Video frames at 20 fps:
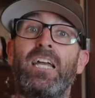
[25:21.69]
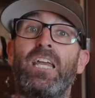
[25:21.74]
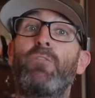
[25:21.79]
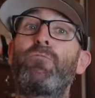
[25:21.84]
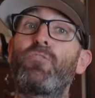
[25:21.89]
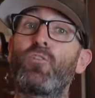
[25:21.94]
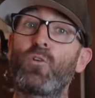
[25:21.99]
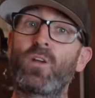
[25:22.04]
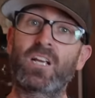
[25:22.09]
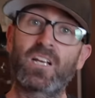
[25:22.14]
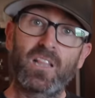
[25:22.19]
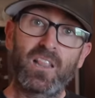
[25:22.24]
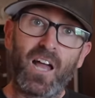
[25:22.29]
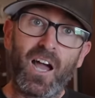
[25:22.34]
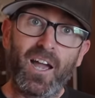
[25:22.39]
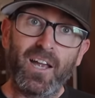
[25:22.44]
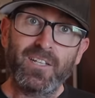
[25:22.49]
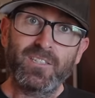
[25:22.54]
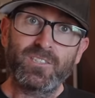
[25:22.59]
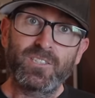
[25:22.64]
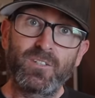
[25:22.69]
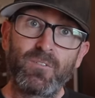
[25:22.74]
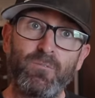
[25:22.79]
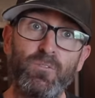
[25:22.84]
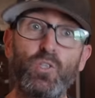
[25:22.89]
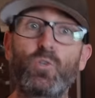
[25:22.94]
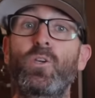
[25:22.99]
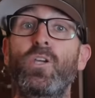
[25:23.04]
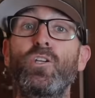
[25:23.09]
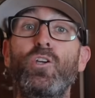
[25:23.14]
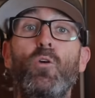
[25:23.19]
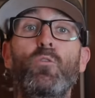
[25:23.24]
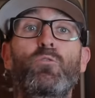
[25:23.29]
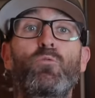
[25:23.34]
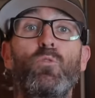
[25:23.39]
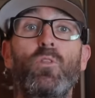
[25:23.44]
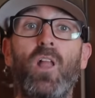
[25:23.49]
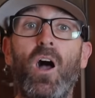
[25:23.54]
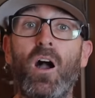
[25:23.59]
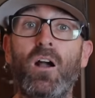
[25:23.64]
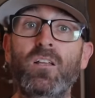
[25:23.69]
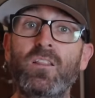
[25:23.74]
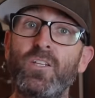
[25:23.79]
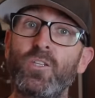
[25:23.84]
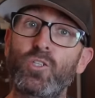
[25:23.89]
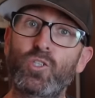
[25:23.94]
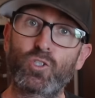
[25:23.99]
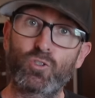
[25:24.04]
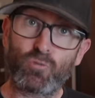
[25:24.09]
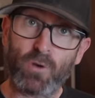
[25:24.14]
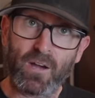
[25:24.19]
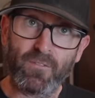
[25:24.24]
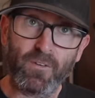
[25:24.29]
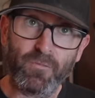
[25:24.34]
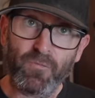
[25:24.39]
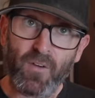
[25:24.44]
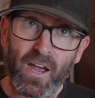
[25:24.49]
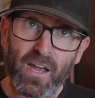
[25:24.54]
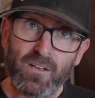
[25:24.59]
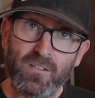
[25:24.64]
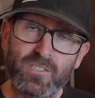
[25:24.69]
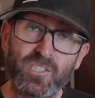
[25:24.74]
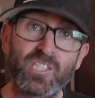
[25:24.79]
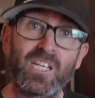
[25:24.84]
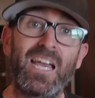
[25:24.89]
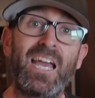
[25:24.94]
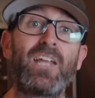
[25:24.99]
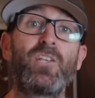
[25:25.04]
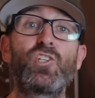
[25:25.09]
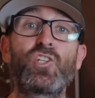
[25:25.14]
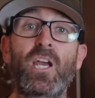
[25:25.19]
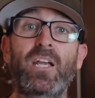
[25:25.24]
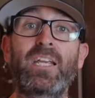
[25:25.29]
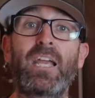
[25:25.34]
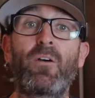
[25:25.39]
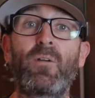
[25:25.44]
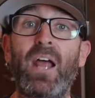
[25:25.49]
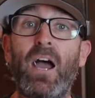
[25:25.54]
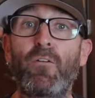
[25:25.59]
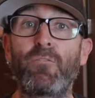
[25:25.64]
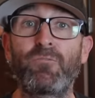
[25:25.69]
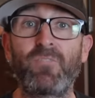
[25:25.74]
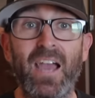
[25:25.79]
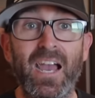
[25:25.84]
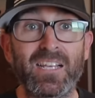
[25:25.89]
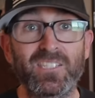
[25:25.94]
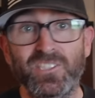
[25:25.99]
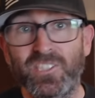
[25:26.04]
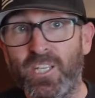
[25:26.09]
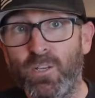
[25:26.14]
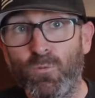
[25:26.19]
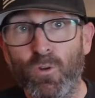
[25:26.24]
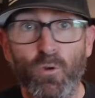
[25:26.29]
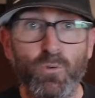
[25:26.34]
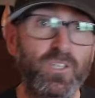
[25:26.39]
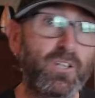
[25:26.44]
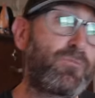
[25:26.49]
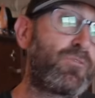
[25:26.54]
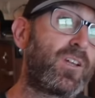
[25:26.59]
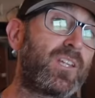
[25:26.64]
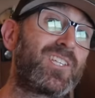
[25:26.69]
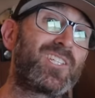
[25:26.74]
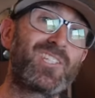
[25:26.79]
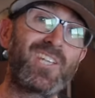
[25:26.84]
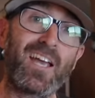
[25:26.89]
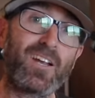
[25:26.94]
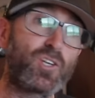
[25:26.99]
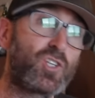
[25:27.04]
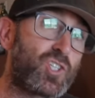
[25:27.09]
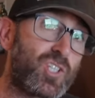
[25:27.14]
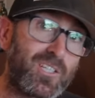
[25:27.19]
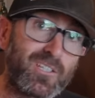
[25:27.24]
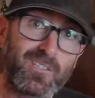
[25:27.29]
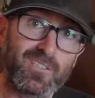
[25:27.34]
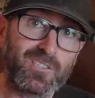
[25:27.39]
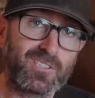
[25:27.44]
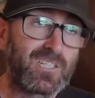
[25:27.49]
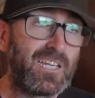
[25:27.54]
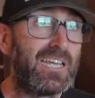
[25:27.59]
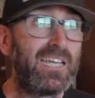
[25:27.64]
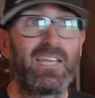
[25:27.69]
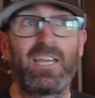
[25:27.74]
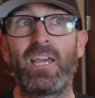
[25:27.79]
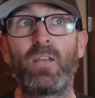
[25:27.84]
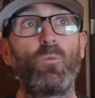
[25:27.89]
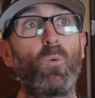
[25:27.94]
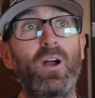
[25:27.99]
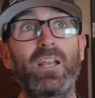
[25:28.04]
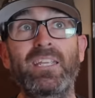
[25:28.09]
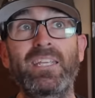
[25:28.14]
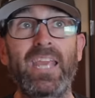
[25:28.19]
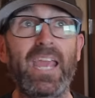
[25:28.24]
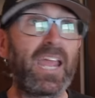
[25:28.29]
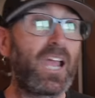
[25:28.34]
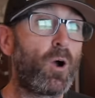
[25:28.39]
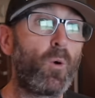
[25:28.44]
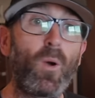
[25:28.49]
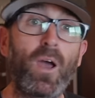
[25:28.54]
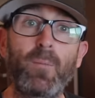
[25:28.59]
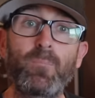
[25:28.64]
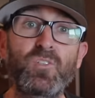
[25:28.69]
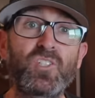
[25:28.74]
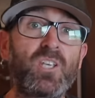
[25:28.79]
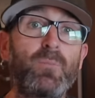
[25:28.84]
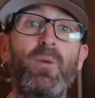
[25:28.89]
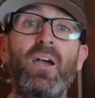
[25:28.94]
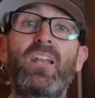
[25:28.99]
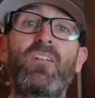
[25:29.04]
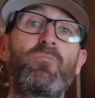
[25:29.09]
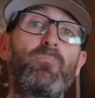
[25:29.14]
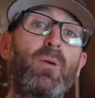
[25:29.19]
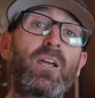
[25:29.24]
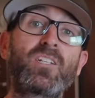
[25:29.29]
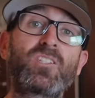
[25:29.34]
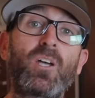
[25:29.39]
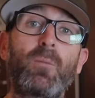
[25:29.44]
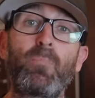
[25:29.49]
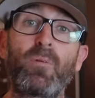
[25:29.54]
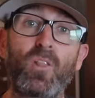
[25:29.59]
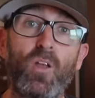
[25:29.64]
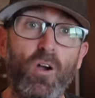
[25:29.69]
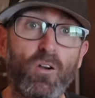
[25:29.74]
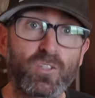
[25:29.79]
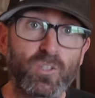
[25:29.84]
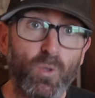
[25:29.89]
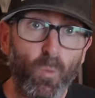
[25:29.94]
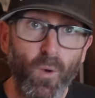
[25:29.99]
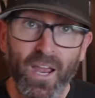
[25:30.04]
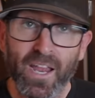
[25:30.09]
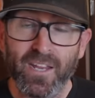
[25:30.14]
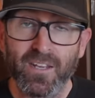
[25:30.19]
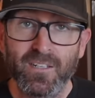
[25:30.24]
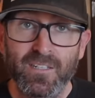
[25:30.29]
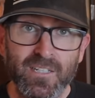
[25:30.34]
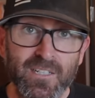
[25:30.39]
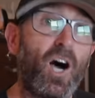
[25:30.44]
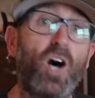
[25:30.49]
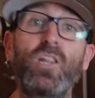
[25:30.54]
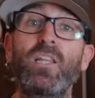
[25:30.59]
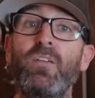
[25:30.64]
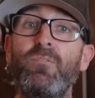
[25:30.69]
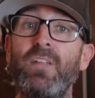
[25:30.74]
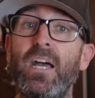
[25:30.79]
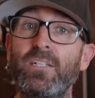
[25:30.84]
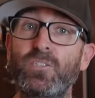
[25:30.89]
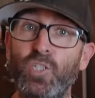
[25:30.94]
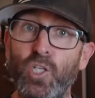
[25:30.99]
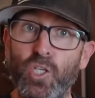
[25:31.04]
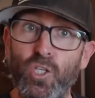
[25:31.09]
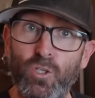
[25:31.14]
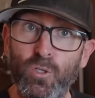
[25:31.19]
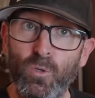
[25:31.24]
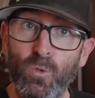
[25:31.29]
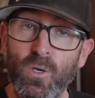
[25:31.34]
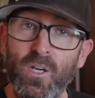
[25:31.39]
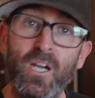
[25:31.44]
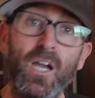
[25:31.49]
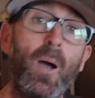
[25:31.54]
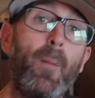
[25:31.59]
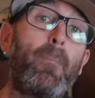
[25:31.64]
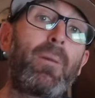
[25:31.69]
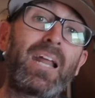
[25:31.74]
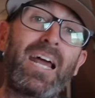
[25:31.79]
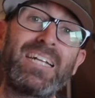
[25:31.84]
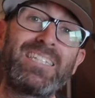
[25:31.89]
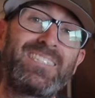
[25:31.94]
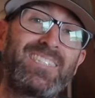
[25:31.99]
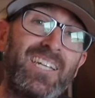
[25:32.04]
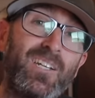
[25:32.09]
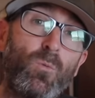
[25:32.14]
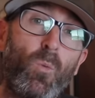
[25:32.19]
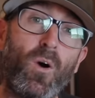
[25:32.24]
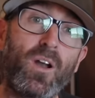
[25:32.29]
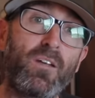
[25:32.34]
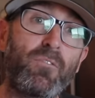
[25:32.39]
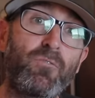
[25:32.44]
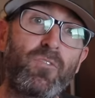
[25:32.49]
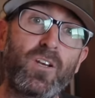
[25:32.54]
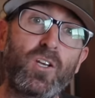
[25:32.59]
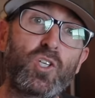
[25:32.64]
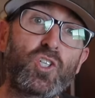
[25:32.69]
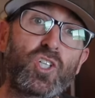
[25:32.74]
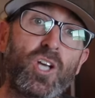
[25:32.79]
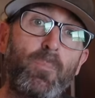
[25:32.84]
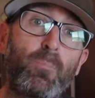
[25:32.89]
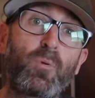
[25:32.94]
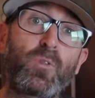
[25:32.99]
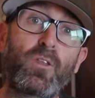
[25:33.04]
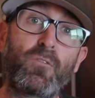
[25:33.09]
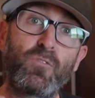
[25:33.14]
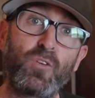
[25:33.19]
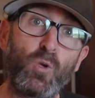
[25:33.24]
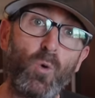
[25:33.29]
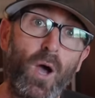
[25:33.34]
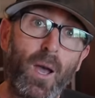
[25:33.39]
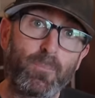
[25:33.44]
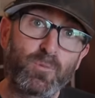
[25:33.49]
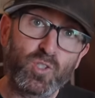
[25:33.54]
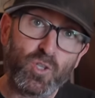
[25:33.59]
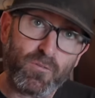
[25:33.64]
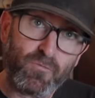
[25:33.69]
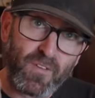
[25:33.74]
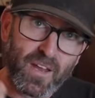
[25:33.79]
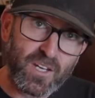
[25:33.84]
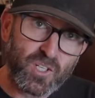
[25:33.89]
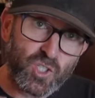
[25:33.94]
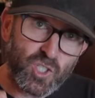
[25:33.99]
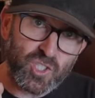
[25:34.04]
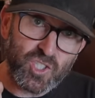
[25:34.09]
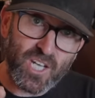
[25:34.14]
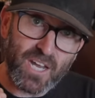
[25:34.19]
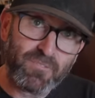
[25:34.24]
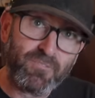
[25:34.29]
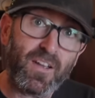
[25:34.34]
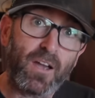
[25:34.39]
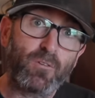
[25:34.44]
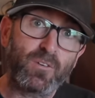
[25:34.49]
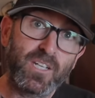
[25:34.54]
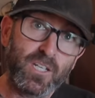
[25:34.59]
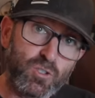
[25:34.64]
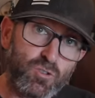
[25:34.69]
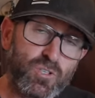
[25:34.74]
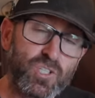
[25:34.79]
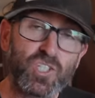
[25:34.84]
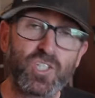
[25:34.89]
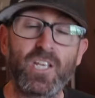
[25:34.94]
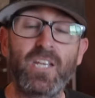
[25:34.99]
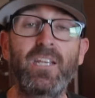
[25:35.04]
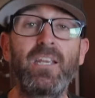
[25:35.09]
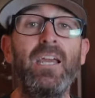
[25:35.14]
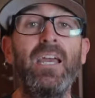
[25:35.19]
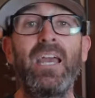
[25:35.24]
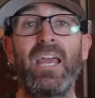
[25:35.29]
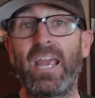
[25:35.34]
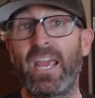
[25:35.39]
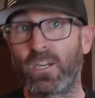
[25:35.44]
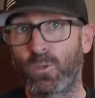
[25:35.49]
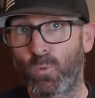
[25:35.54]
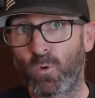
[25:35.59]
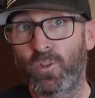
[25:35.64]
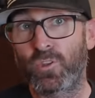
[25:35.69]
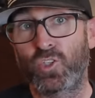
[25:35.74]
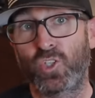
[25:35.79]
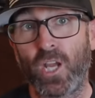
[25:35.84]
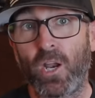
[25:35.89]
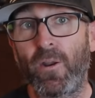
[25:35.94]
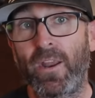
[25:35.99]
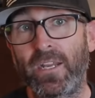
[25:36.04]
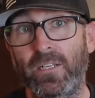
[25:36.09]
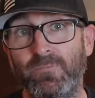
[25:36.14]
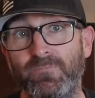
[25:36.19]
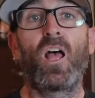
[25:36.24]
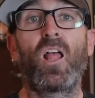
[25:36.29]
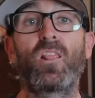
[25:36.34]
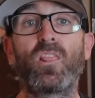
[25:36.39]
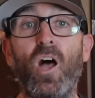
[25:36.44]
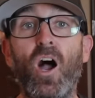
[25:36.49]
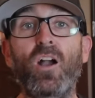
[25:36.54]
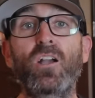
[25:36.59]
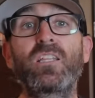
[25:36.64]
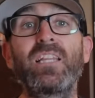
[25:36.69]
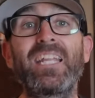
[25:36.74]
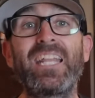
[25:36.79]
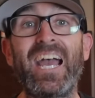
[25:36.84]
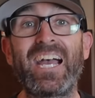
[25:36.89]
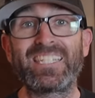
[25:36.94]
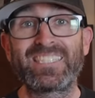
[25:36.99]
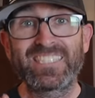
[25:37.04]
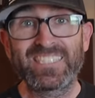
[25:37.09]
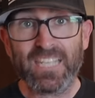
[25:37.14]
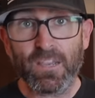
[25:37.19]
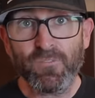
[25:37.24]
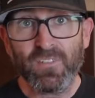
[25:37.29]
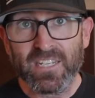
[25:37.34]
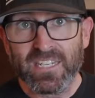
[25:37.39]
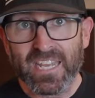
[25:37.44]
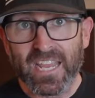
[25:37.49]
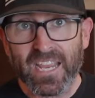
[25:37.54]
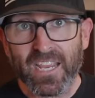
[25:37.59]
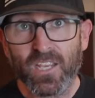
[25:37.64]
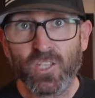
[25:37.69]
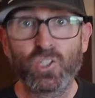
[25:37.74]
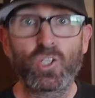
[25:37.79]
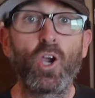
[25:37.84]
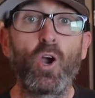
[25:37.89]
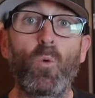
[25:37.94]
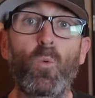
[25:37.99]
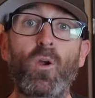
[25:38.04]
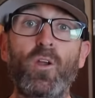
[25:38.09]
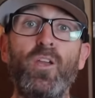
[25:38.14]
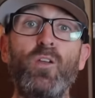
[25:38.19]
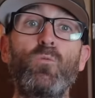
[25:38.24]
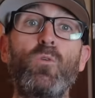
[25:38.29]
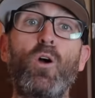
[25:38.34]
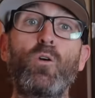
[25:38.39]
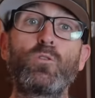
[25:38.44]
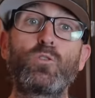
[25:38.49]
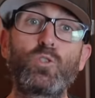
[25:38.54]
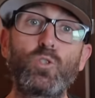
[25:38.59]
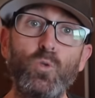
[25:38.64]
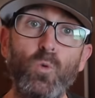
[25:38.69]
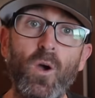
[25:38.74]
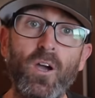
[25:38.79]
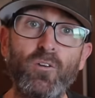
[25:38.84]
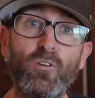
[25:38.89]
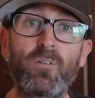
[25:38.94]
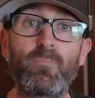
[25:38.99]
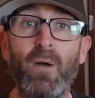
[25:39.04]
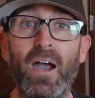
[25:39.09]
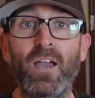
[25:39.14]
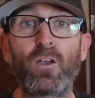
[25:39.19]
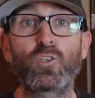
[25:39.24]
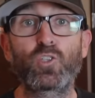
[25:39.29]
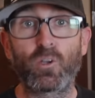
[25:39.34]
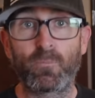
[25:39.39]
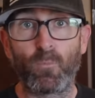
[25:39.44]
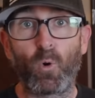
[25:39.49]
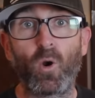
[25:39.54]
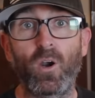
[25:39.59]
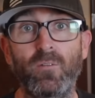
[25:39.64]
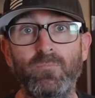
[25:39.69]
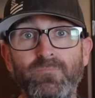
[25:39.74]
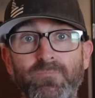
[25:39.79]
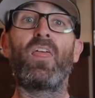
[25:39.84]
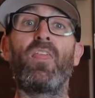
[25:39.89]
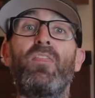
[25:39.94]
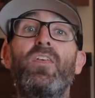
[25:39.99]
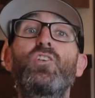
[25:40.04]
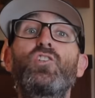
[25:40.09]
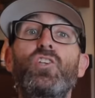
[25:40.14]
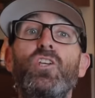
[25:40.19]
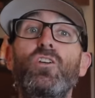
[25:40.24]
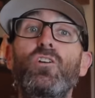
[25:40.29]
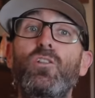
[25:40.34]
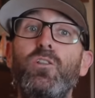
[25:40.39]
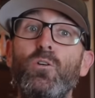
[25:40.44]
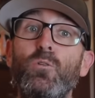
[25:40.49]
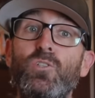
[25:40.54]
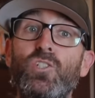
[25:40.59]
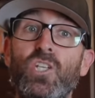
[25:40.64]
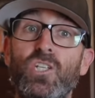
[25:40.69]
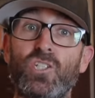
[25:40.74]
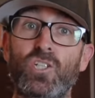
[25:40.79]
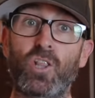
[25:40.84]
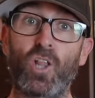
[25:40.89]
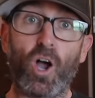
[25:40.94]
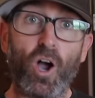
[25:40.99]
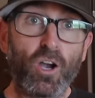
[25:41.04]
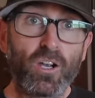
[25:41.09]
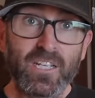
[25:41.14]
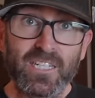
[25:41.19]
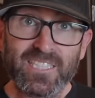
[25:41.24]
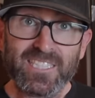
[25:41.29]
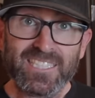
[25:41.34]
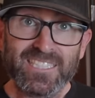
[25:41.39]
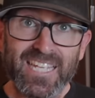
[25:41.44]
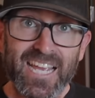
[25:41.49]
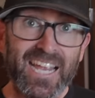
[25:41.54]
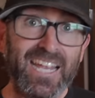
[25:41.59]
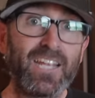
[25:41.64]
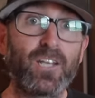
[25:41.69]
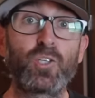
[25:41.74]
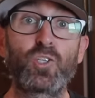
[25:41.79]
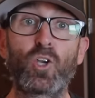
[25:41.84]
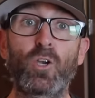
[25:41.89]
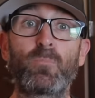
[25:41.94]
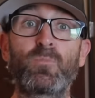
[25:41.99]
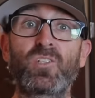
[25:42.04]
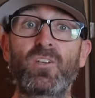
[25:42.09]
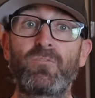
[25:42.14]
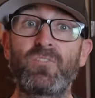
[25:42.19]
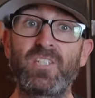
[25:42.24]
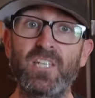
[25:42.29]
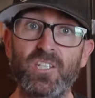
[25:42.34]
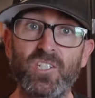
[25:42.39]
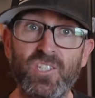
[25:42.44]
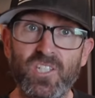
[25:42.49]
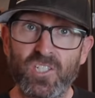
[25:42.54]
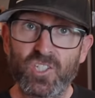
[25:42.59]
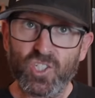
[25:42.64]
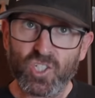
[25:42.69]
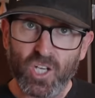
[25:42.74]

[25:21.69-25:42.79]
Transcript: If you're inclined, you can go through Lachlan's Strava files and check out how fast he rode different sections and what KOMs he might have picked up along the way. I'll leave that to you, but I did want to finish up with a few observations I found interesting and worth sharing. Lachlan had 7 days where he rode 200 miles or more. This includes his longest day in terms of distance